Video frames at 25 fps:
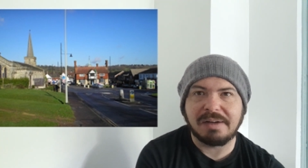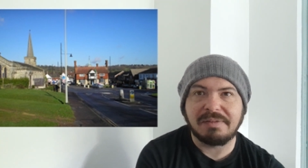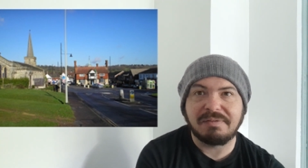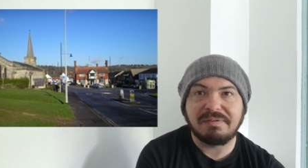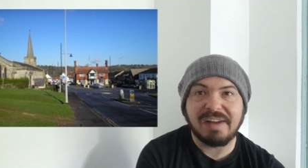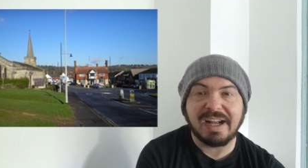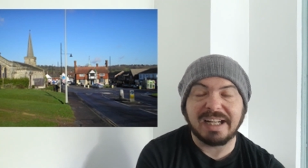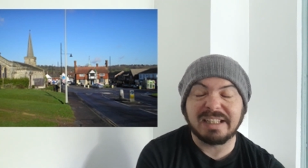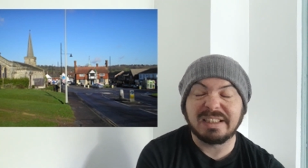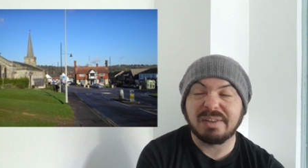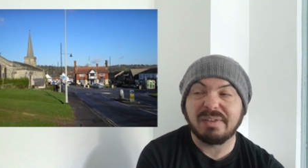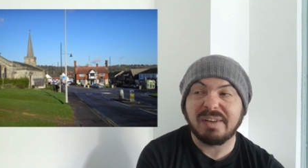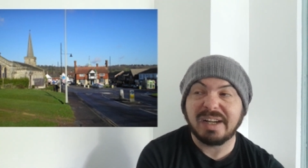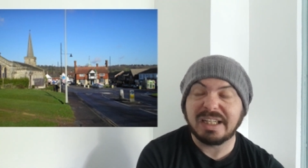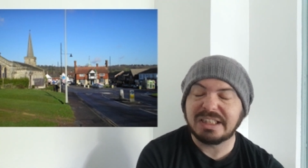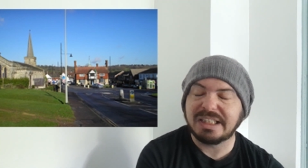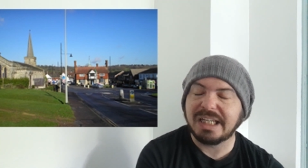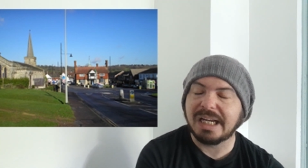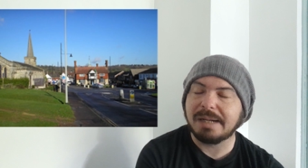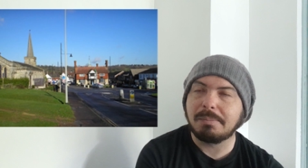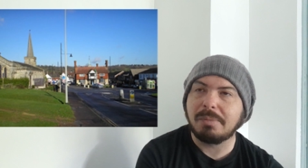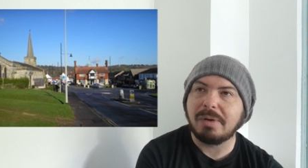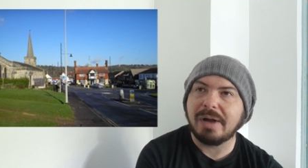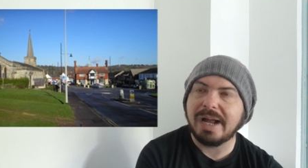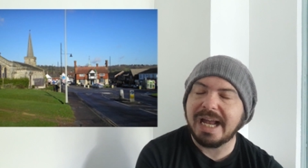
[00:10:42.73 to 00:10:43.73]
In fact, I've
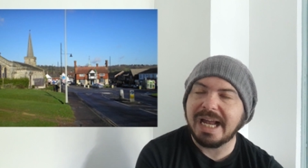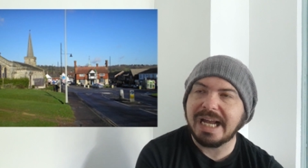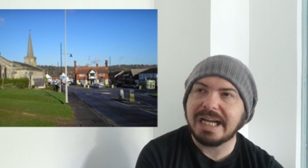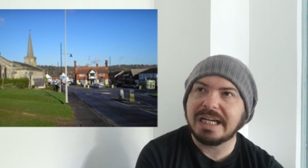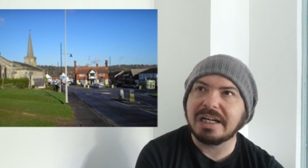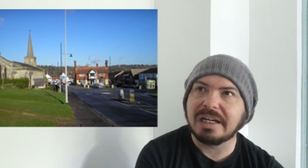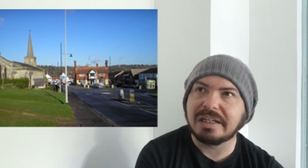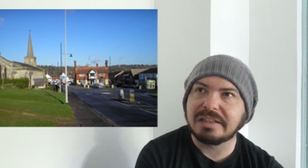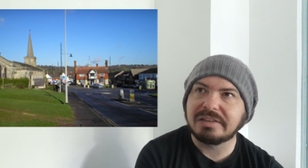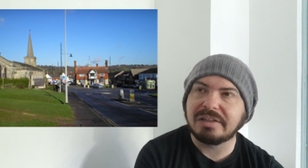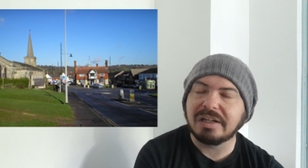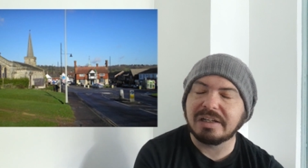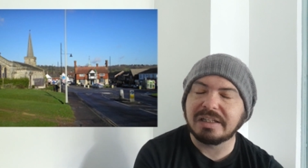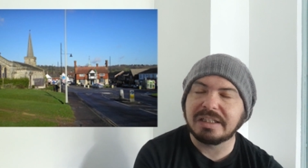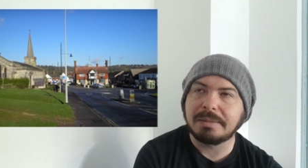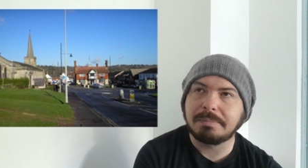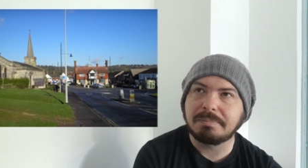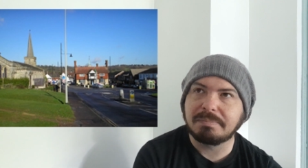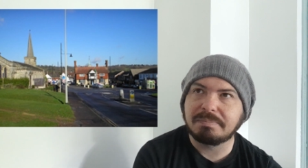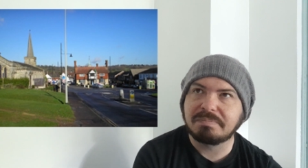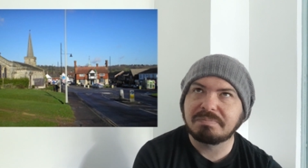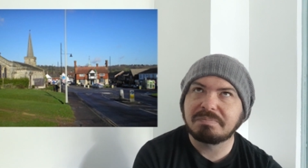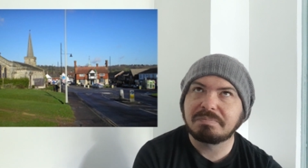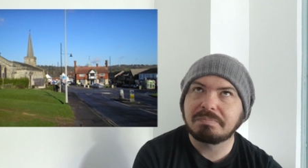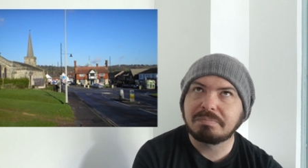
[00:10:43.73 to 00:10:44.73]
actually had my hair cut done in
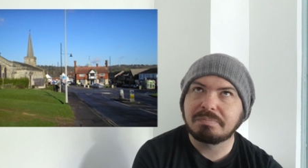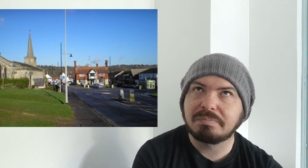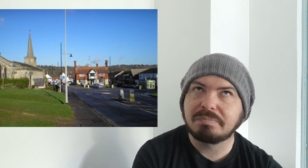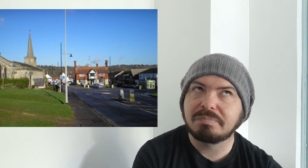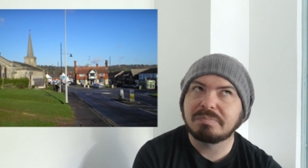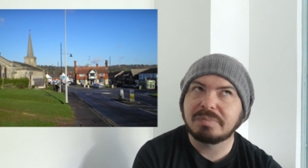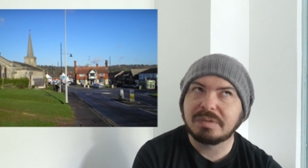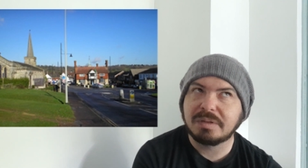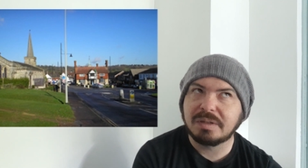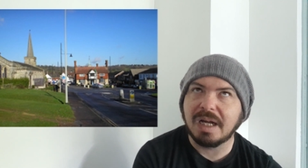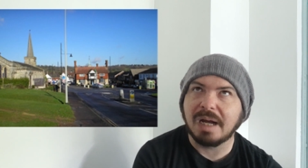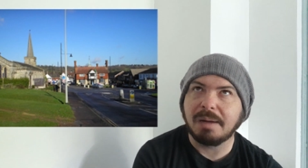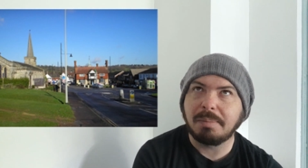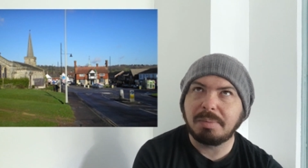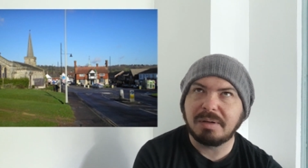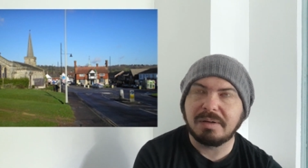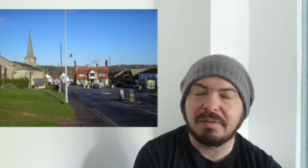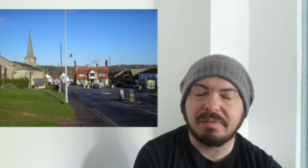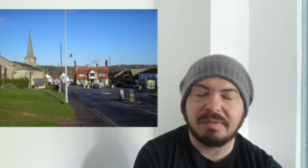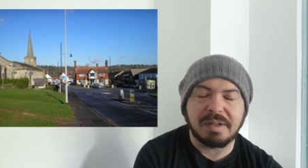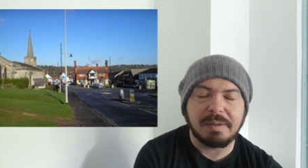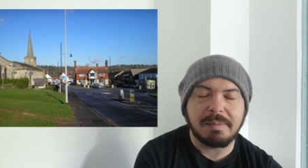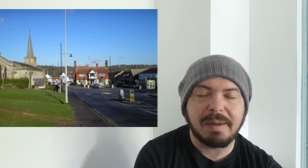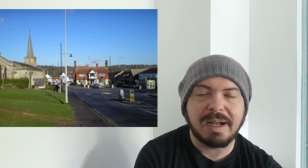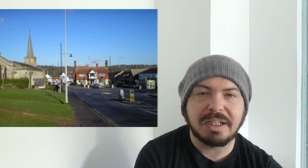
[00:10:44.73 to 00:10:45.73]
a couple
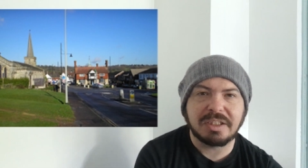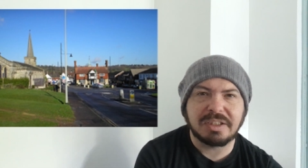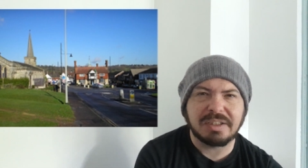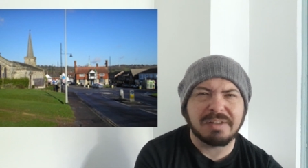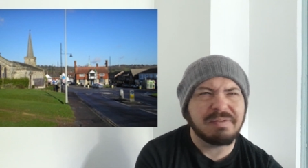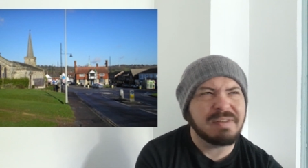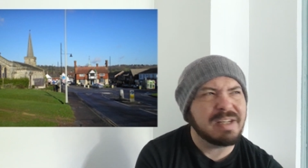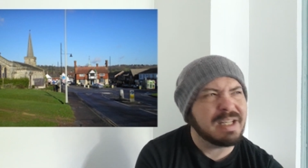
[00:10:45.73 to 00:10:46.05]
of them, actually.